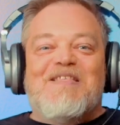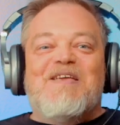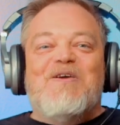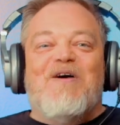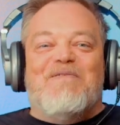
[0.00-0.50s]

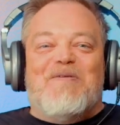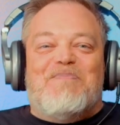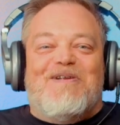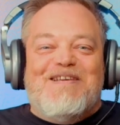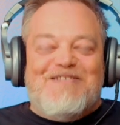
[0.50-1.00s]
you have a
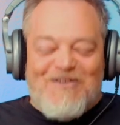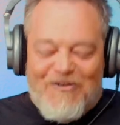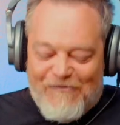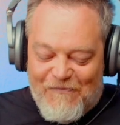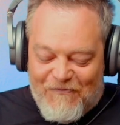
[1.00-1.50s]
police car
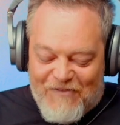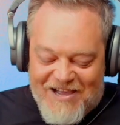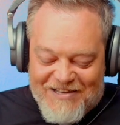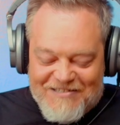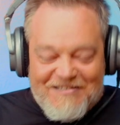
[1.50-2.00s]
from
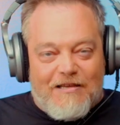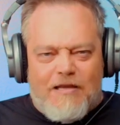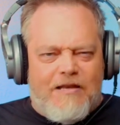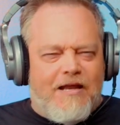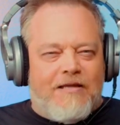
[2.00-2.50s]
France
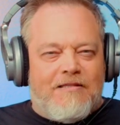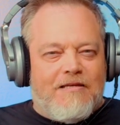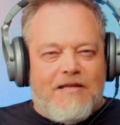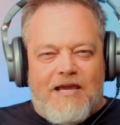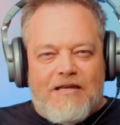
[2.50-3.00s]
in
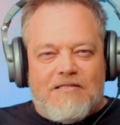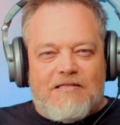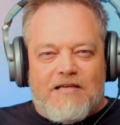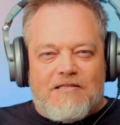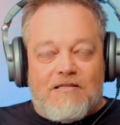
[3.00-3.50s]

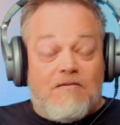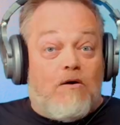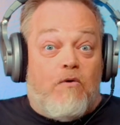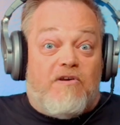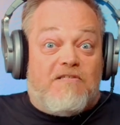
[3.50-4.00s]
1986
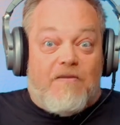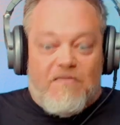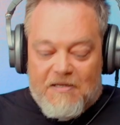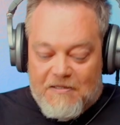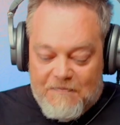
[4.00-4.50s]
or something.